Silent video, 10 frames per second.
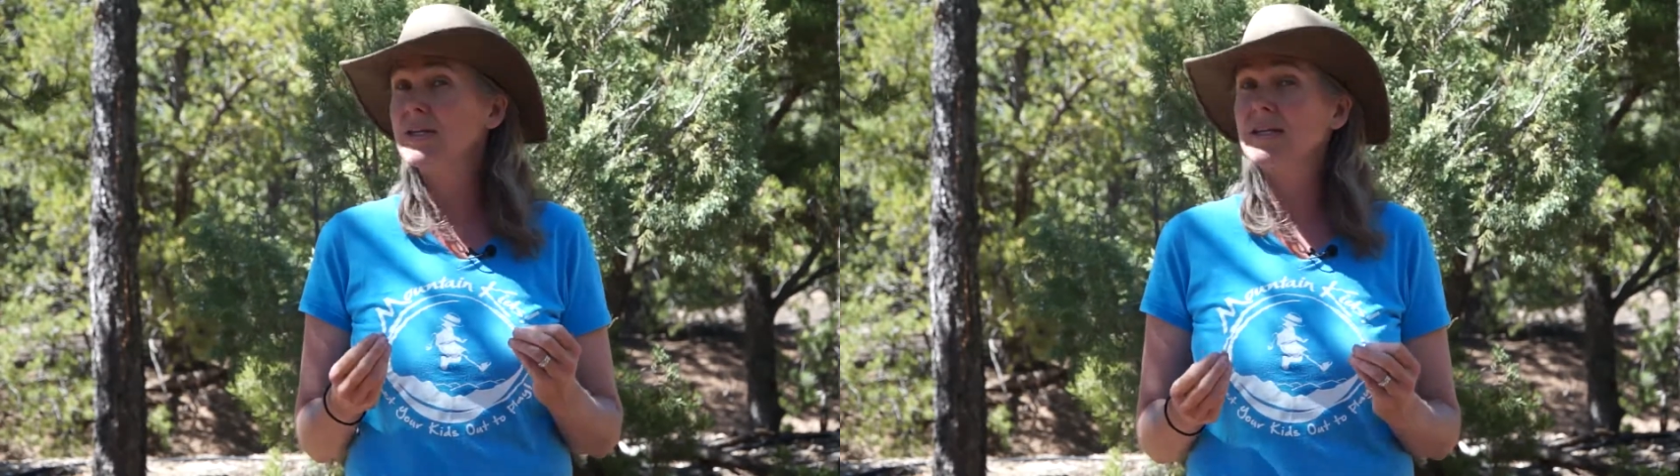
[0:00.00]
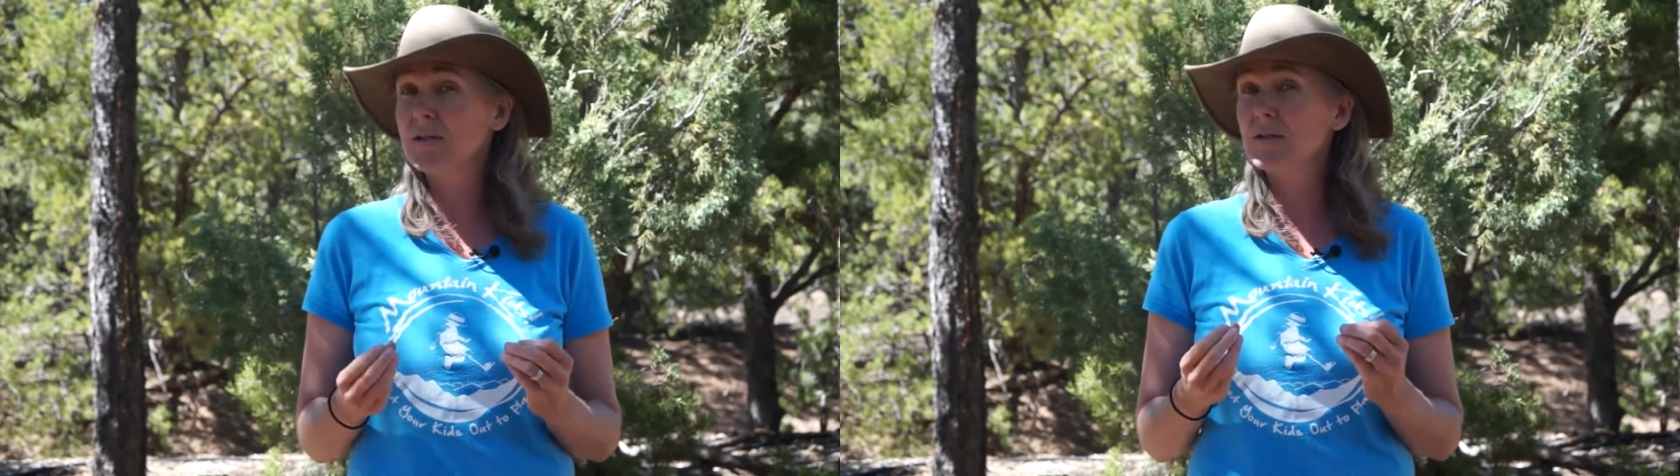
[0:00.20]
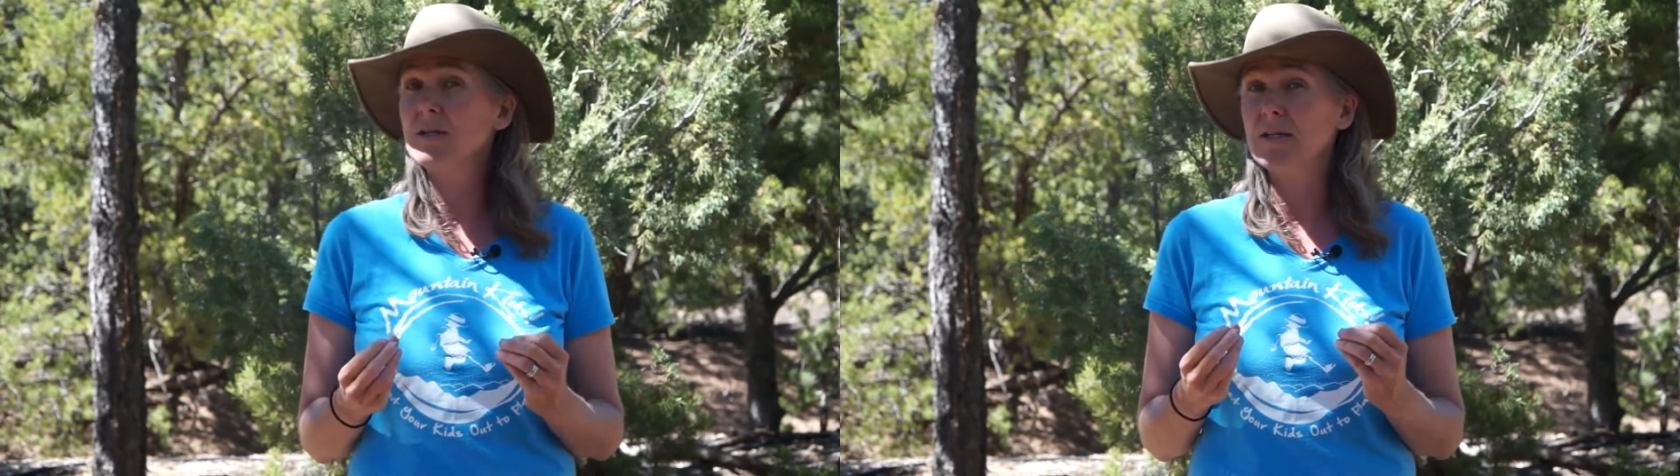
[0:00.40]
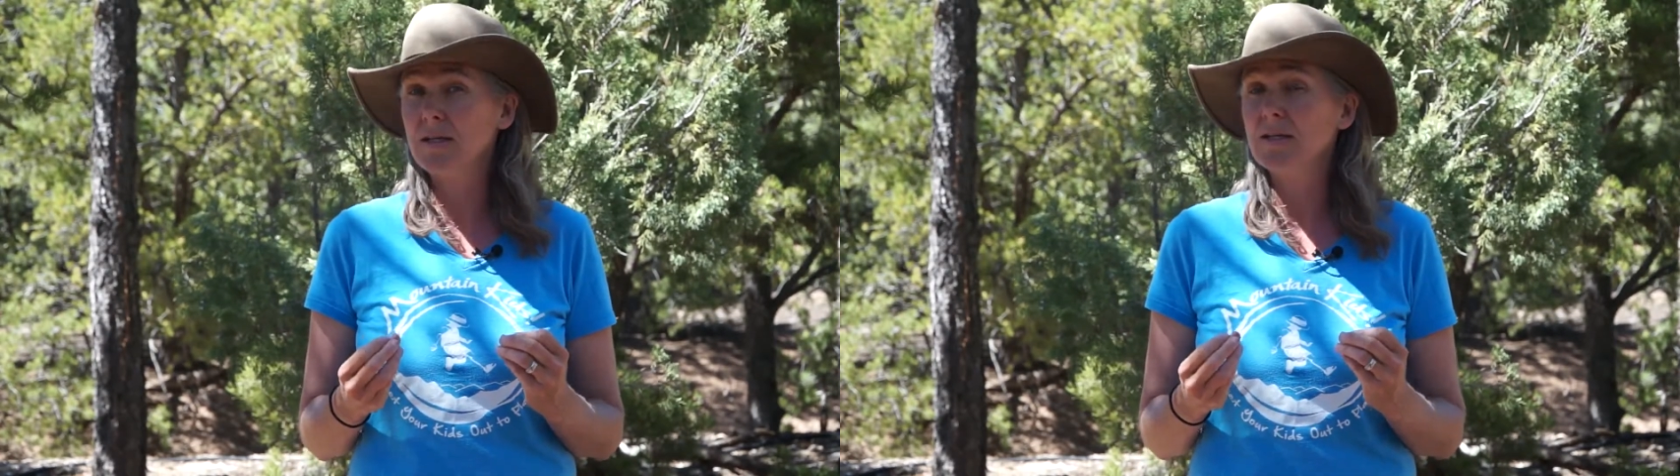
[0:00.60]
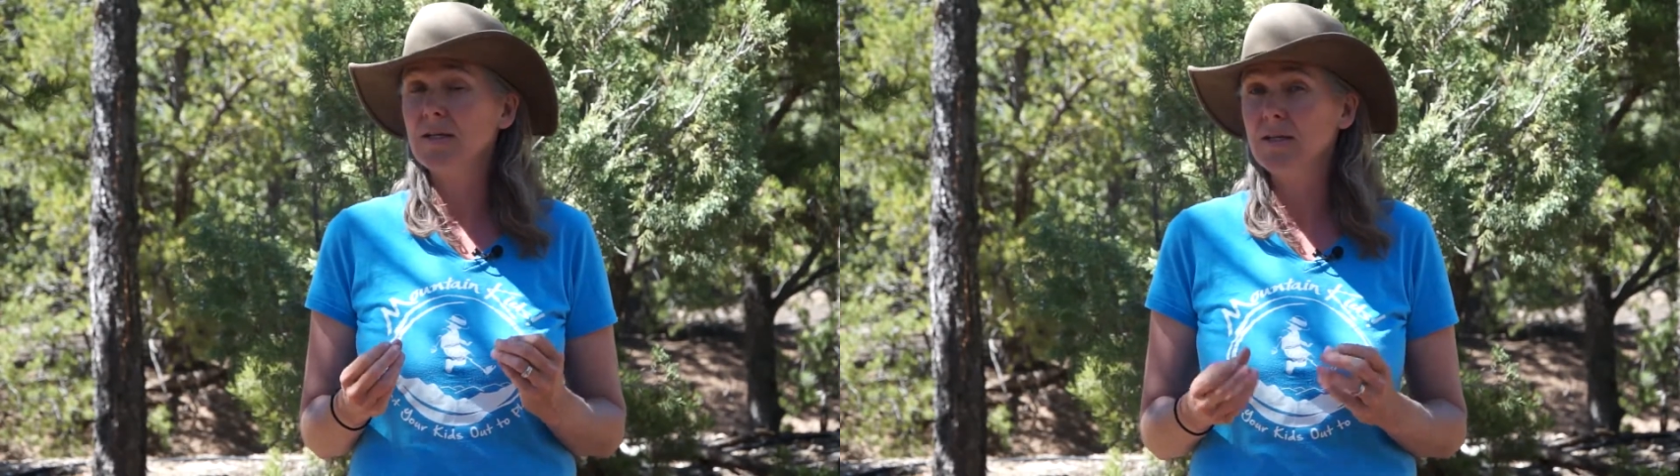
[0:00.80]

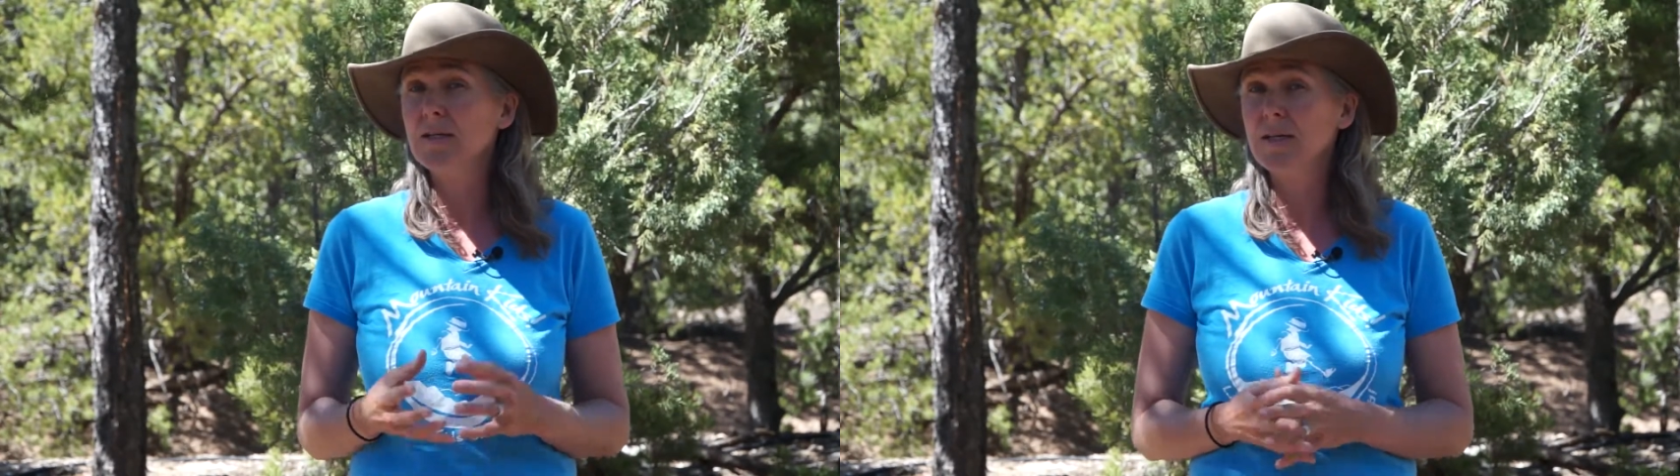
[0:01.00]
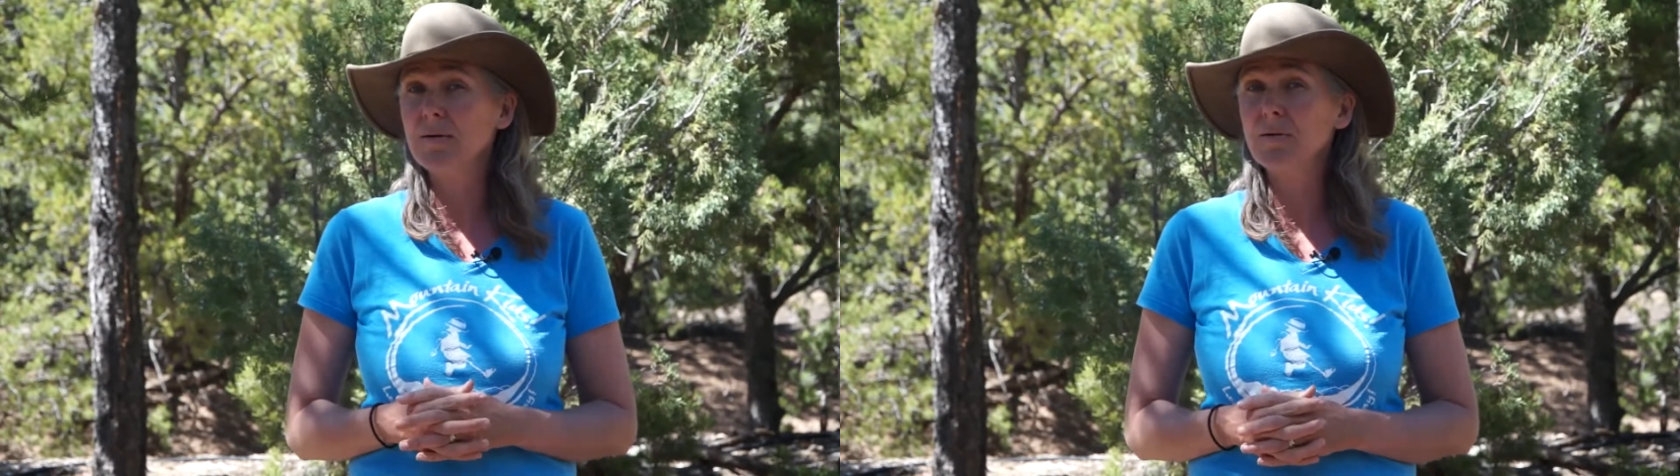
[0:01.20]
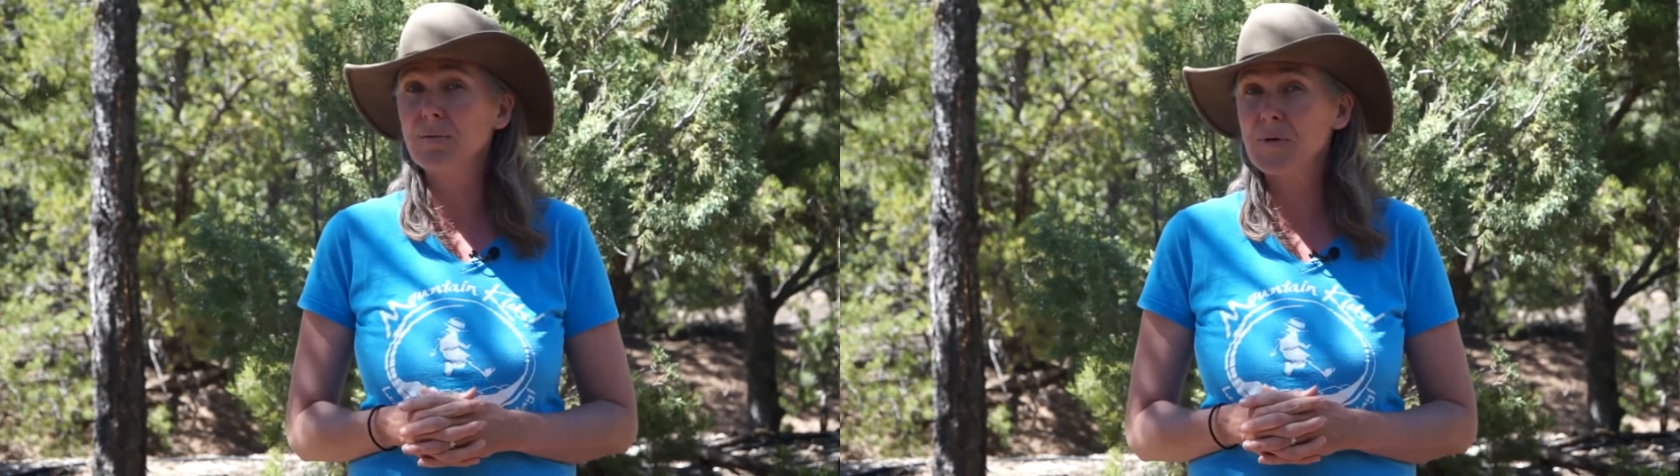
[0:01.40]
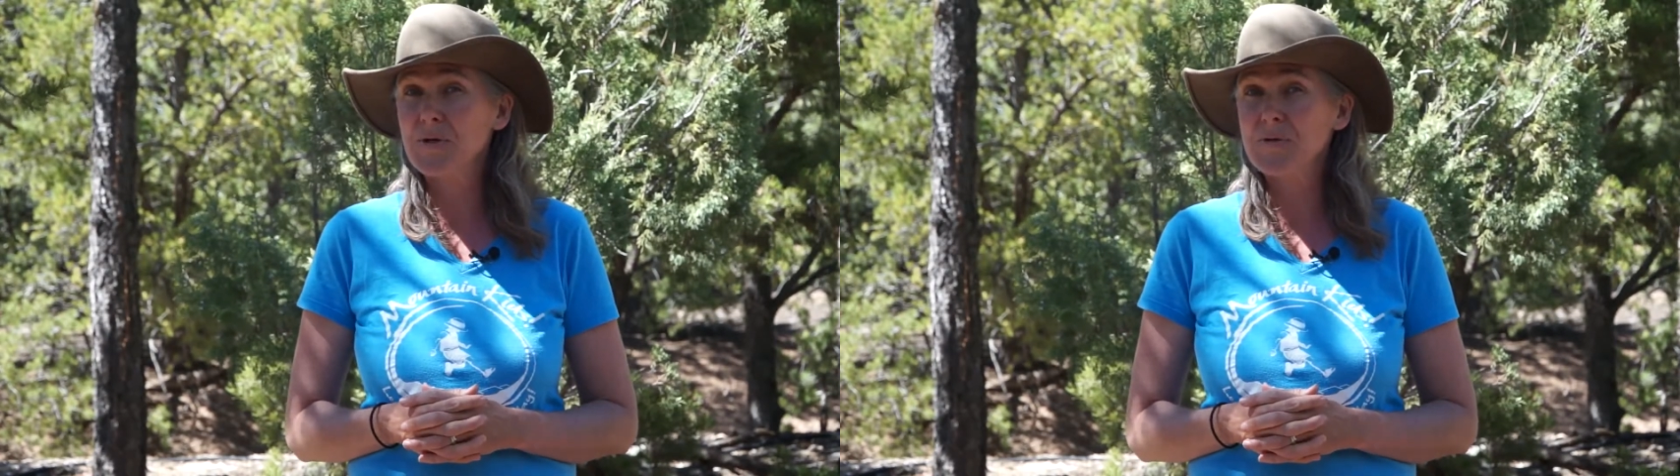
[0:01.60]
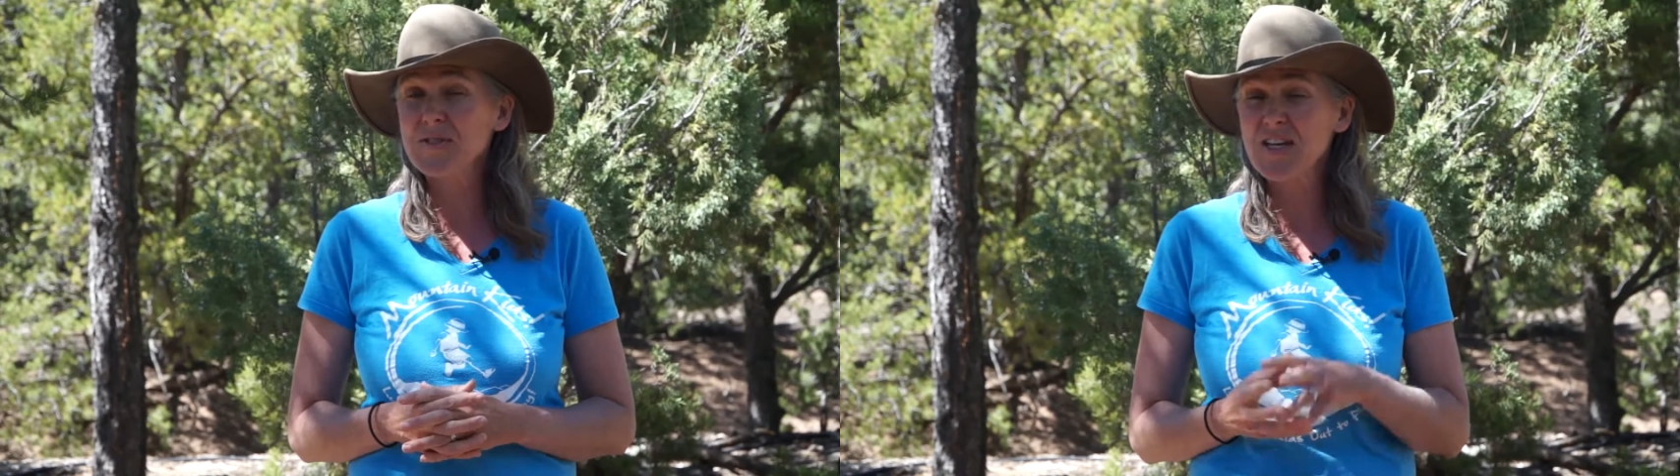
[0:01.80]
it grows.